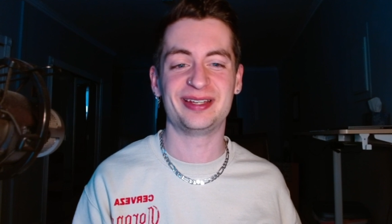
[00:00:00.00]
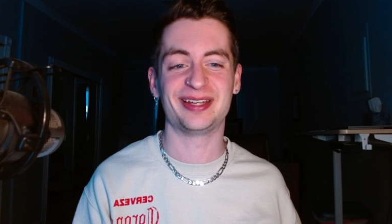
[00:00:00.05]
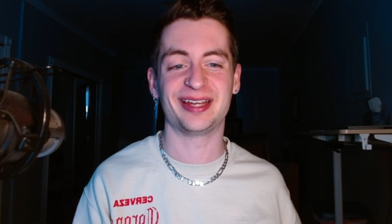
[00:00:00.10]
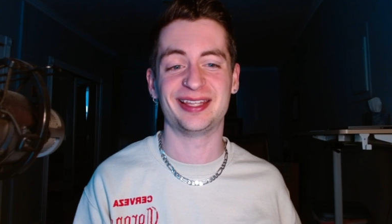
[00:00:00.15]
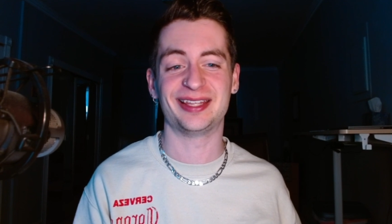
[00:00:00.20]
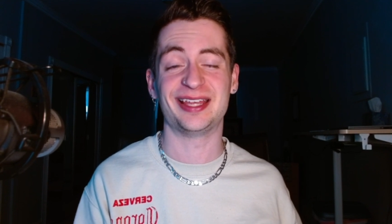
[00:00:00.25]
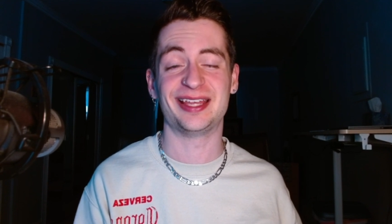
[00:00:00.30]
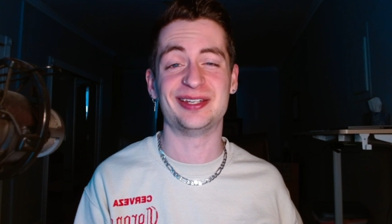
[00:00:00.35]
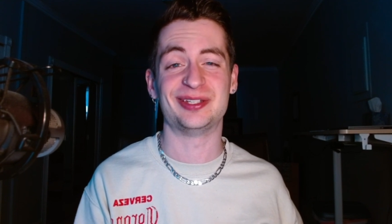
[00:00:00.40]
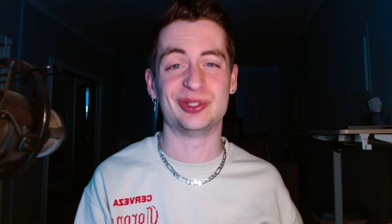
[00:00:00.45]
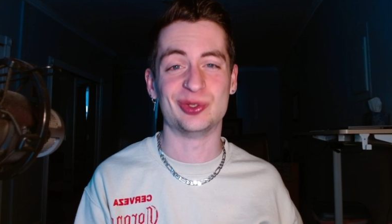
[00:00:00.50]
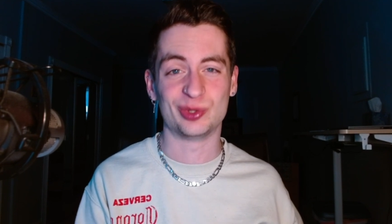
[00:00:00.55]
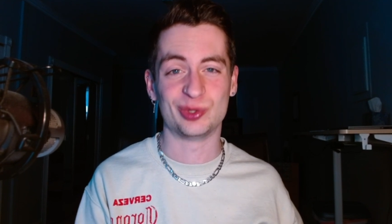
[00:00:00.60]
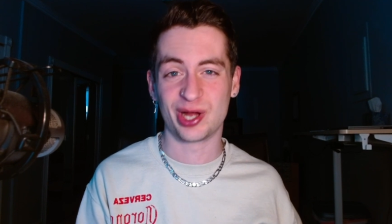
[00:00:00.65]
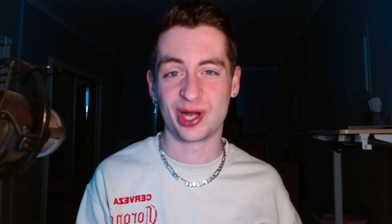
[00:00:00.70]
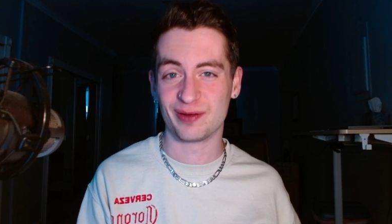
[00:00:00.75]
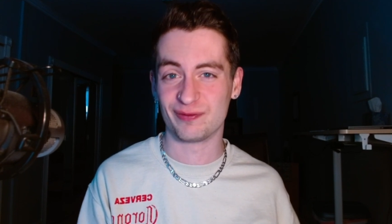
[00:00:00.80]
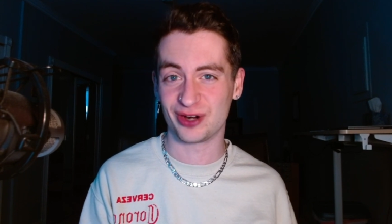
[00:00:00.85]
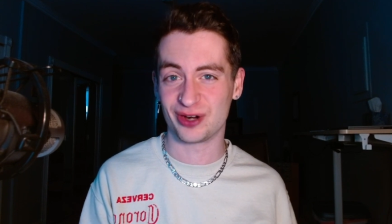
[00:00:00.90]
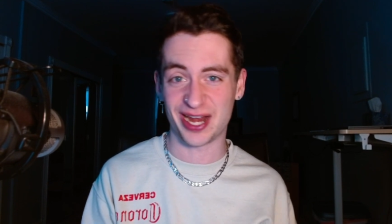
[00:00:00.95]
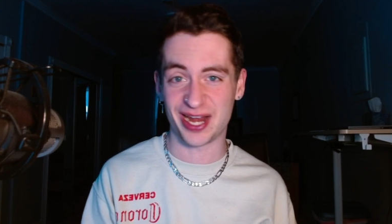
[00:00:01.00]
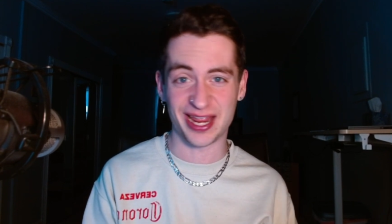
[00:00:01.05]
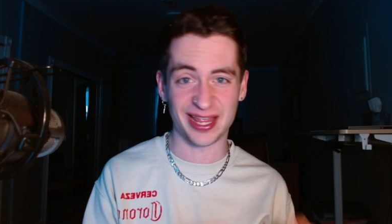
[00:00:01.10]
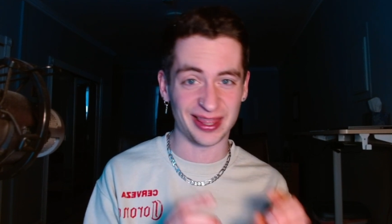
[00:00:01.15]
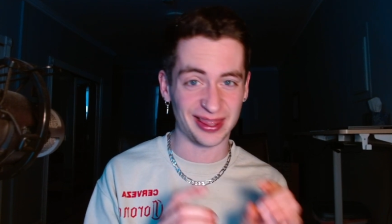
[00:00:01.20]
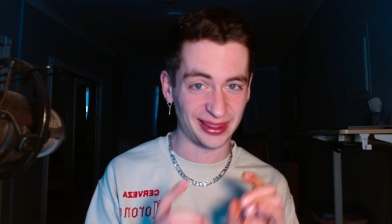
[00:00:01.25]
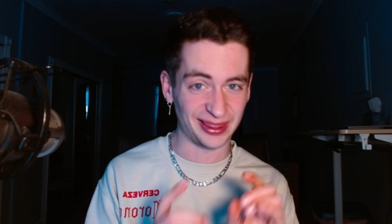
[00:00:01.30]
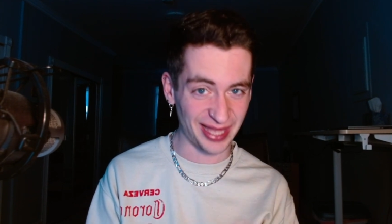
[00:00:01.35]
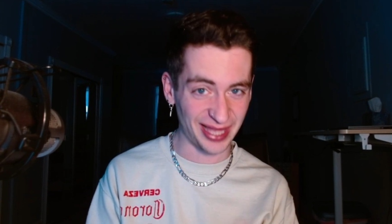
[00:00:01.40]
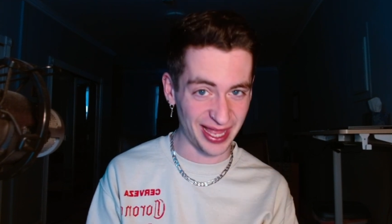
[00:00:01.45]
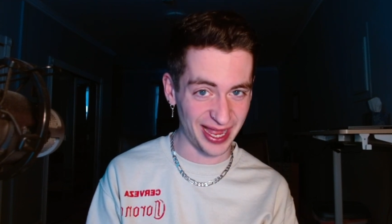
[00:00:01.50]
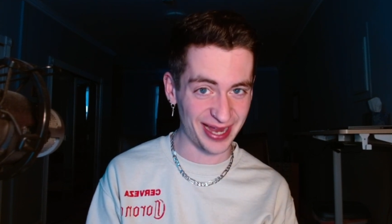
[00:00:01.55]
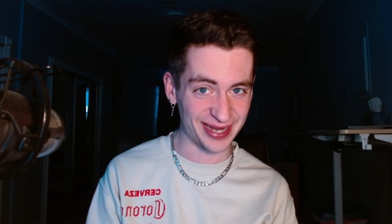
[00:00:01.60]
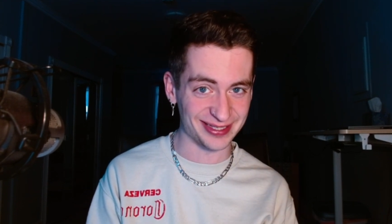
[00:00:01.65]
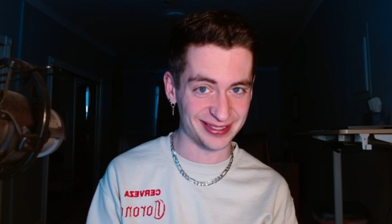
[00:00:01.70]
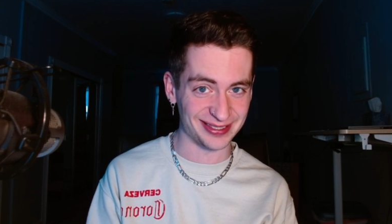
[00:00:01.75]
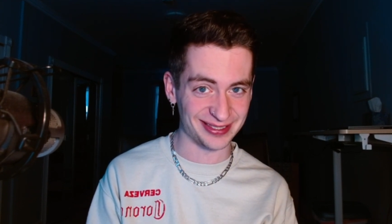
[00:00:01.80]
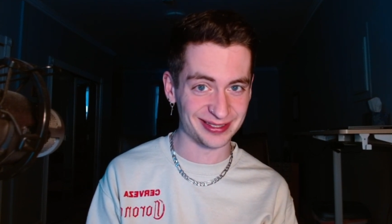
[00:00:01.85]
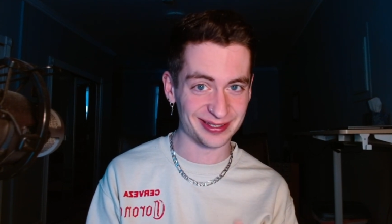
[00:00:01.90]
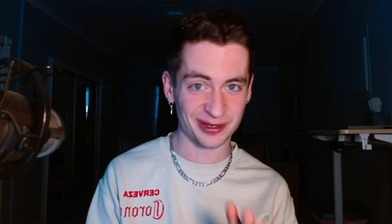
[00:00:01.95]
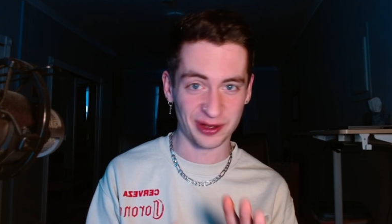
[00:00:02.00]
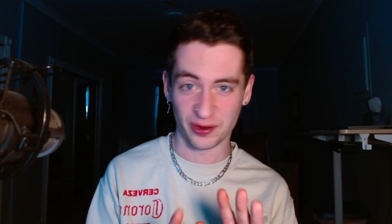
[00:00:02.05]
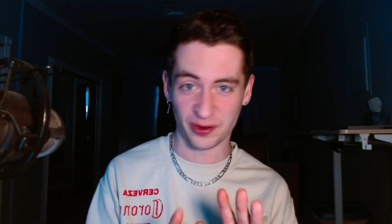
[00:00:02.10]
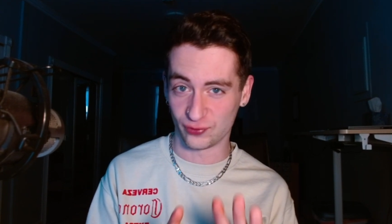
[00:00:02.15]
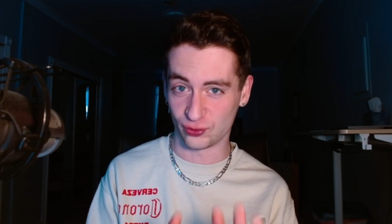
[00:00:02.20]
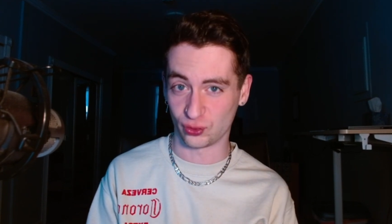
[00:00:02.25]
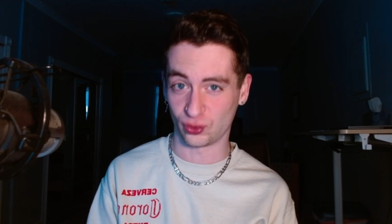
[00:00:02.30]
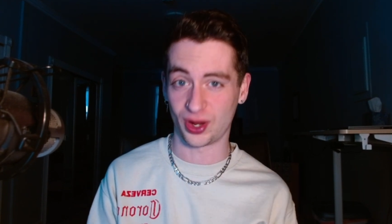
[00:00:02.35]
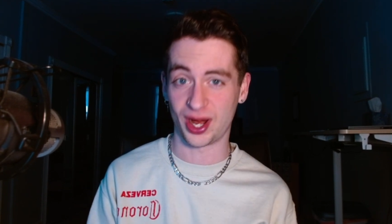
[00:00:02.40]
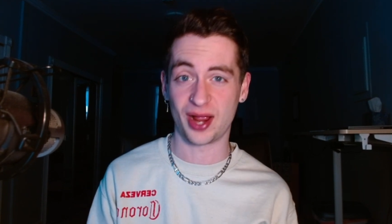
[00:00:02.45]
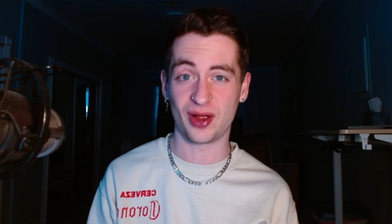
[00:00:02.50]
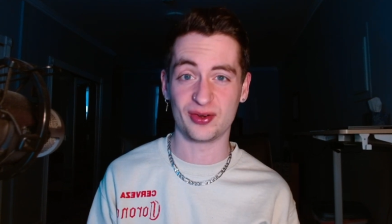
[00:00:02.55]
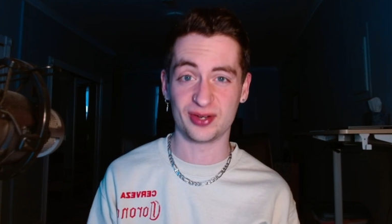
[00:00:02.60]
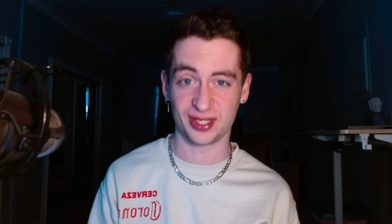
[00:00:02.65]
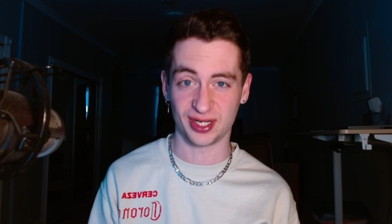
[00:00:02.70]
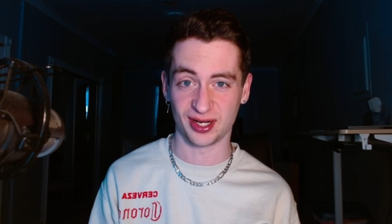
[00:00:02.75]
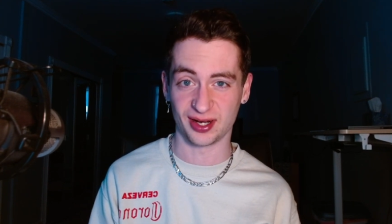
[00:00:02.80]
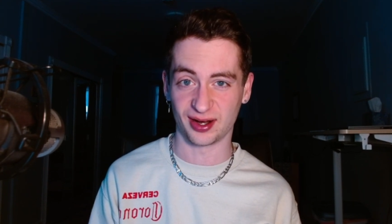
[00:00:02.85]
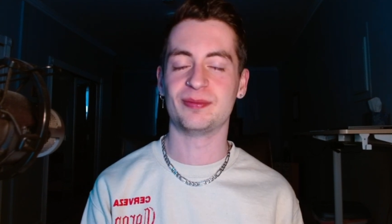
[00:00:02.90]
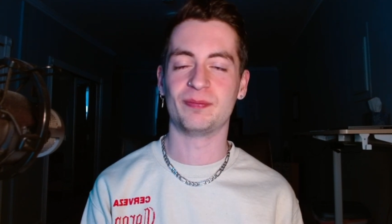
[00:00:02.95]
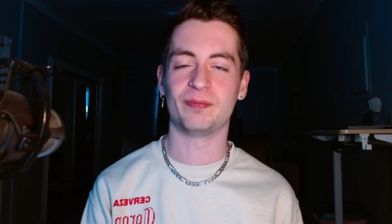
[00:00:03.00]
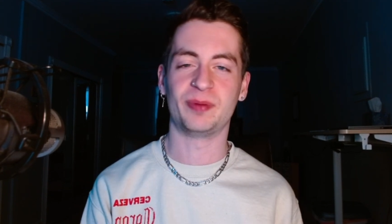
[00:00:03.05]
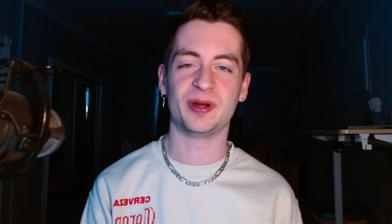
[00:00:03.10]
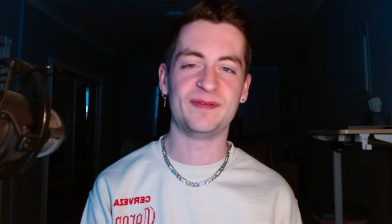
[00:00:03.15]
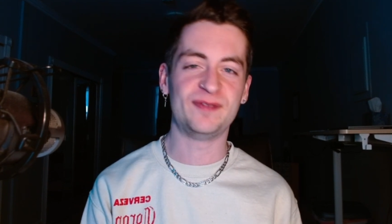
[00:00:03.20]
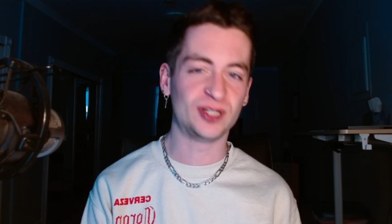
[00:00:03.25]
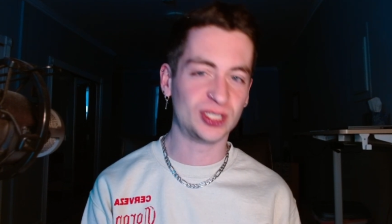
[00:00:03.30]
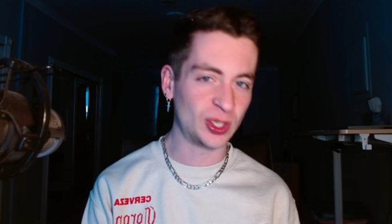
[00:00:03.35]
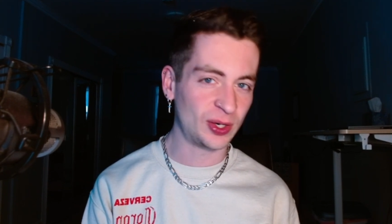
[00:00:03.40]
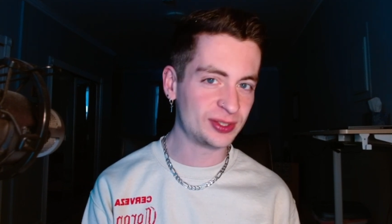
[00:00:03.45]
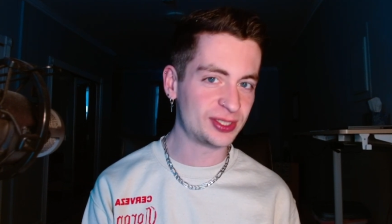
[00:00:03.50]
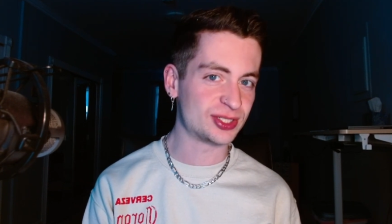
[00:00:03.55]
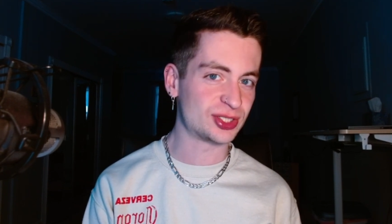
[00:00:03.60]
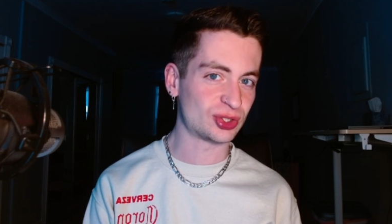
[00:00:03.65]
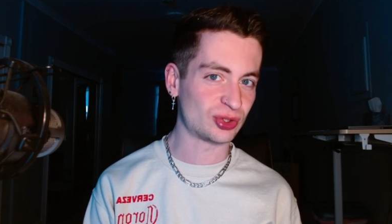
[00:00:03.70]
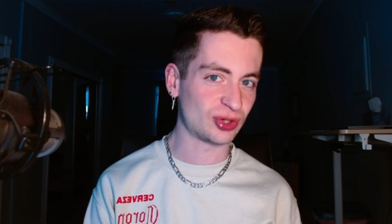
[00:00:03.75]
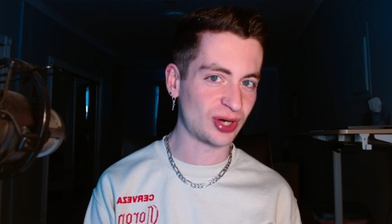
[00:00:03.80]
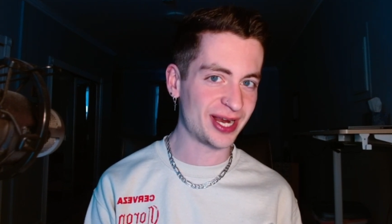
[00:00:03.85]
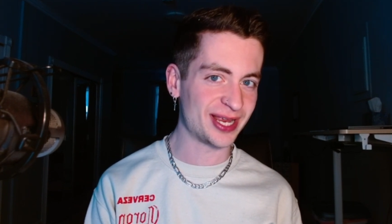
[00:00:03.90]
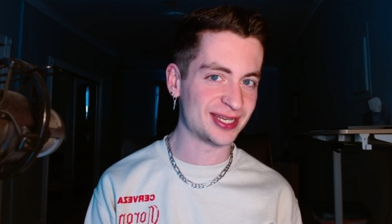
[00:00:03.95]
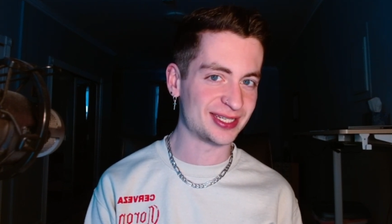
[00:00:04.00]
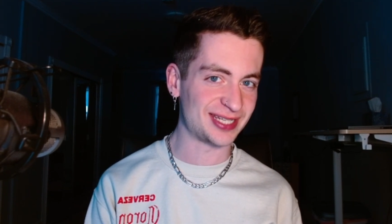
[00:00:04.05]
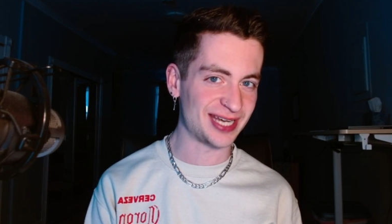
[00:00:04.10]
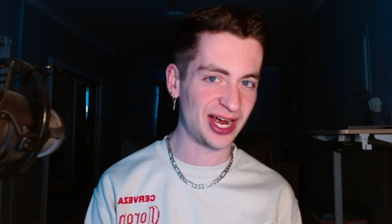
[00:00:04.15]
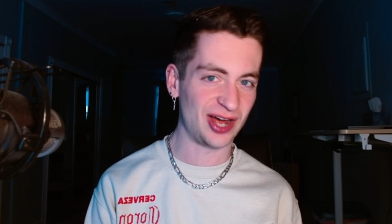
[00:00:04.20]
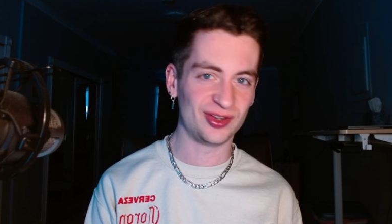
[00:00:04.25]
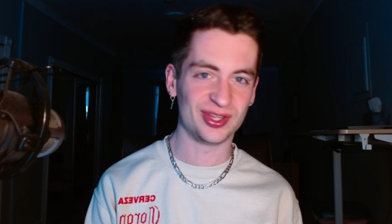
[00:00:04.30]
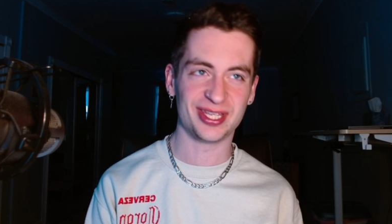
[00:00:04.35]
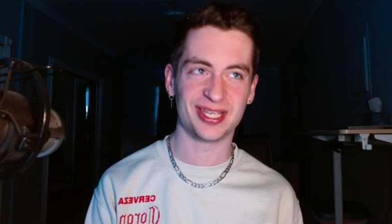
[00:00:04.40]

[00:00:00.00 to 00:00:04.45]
and they do cover a lot of ground here. But if you're going to try and tell the